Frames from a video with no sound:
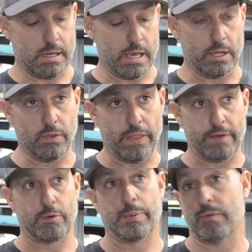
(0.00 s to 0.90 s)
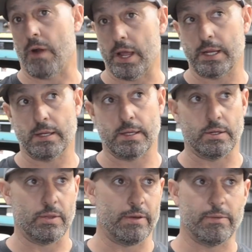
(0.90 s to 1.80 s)
It'll never be right.
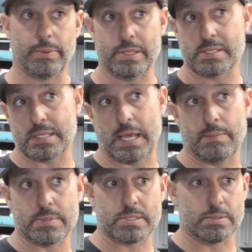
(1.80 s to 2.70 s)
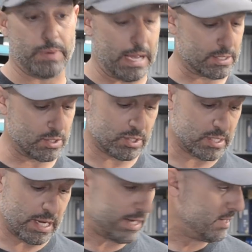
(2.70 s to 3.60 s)
It'll never be the same as the passenger
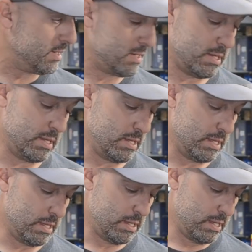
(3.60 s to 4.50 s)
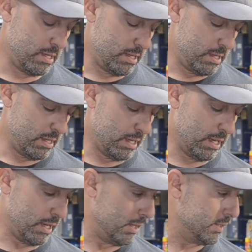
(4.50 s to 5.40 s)
side.
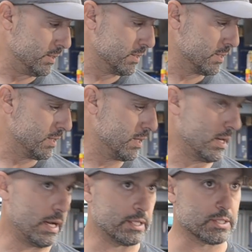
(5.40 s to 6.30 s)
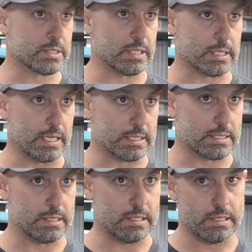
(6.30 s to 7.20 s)
And I just think that's
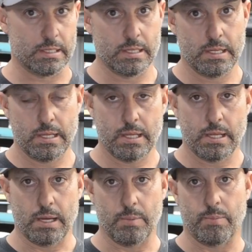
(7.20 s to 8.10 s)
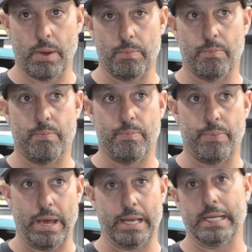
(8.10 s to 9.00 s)
a
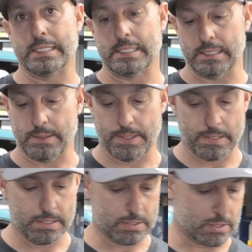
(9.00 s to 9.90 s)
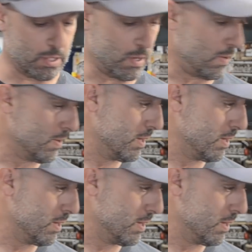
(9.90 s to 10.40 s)
bad idea. So